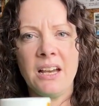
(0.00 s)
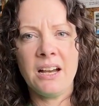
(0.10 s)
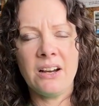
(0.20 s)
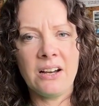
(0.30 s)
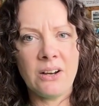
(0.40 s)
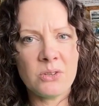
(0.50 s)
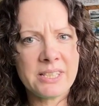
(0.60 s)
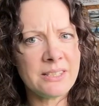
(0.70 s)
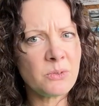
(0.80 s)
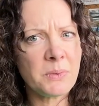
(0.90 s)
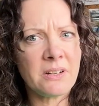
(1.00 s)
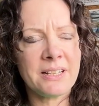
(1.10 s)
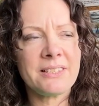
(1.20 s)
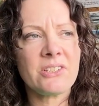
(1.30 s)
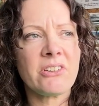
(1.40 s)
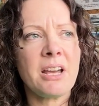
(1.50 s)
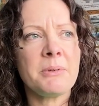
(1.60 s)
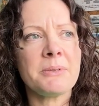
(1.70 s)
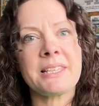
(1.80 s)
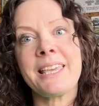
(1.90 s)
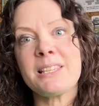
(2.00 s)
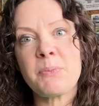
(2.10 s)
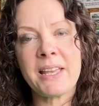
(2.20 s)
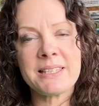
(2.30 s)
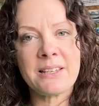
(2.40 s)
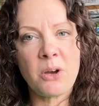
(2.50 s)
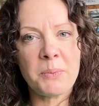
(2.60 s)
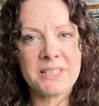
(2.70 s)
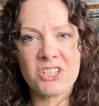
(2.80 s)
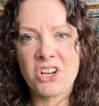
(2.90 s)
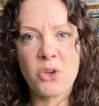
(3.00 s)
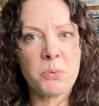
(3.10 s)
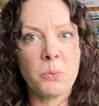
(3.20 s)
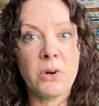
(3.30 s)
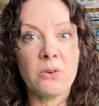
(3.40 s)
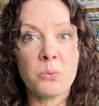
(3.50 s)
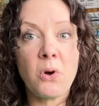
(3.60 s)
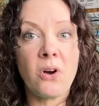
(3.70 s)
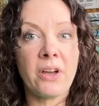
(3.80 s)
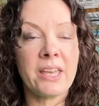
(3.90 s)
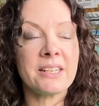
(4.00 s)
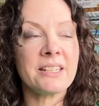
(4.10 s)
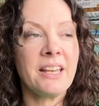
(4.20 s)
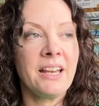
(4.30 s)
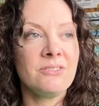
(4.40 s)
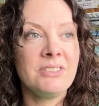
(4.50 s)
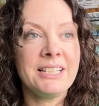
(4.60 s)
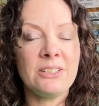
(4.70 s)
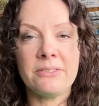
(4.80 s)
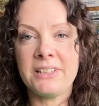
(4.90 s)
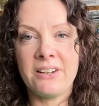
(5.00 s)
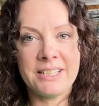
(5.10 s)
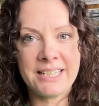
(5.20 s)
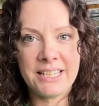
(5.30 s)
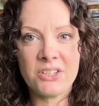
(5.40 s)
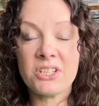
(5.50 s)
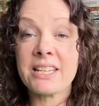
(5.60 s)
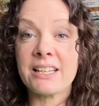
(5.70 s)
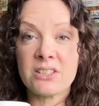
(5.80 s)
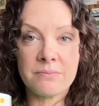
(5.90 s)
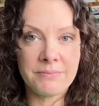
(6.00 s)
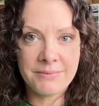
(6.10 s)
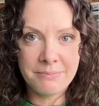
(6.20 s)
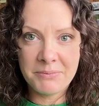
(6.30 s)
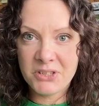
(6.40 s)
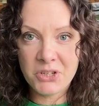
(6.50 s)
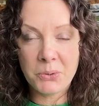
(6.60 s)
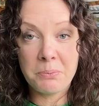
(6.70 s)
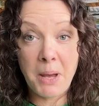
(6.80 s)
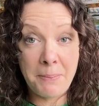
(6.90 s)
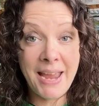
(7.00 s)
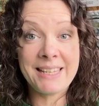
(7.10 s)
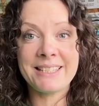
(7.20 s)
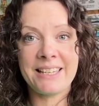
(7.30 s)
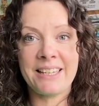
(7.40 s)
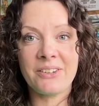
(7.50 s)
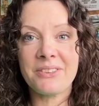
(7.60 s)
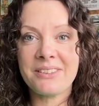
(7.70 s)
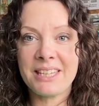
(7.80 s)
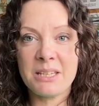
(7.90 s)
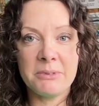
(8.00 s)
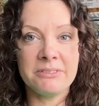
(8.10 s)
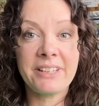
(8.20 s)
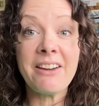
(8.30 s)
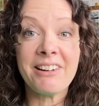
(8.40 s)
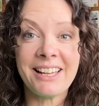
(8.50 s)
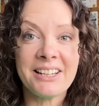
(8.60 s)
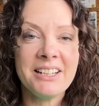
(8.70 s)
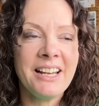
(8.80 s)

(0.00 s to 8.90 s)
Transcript: Or seen something on Instagram. It was a kids painting competition, open worldwide. Really lovely idea. You just had to do a painting on the theme of Kerala.